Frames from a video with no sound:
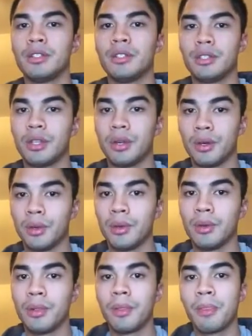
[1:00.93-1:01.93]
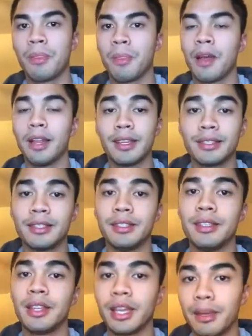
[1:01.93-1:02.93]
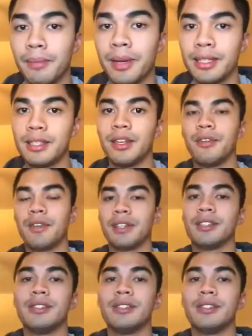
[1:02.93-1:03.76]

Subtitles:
So I like to think of myself as